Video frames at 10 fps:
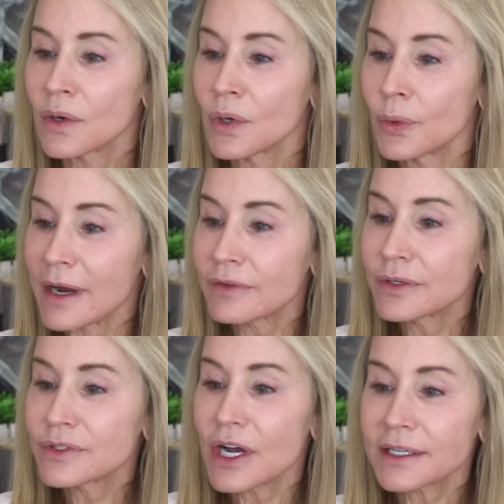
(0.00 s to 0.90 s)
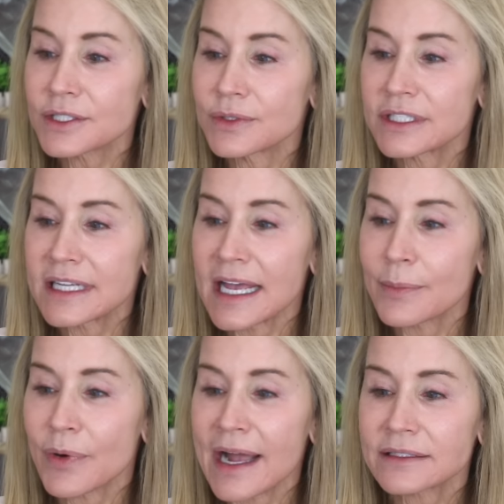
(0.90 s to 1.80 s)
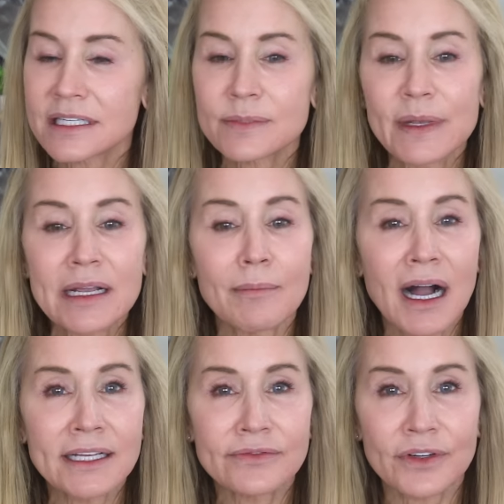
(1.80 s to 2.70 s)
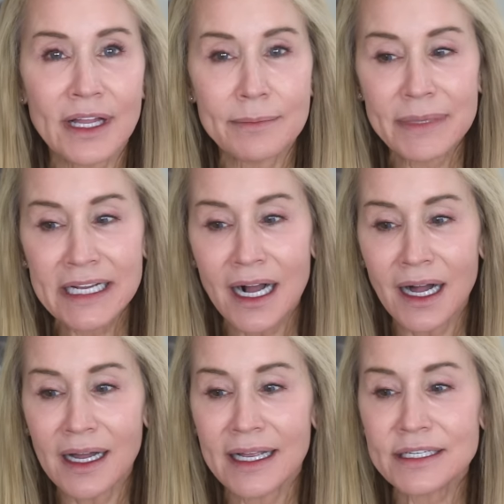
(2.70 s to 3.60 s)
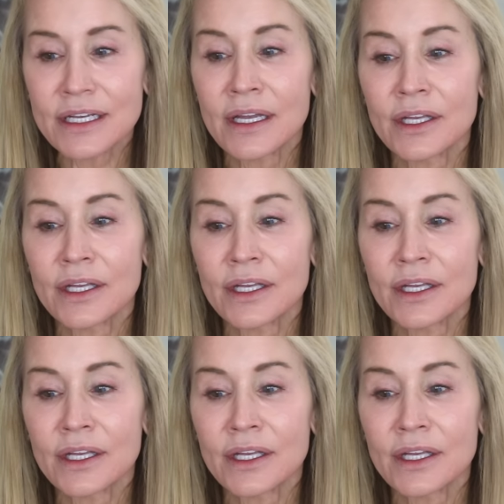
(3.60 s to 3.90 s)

Whoever you talk to today, practice being mindful and be kind.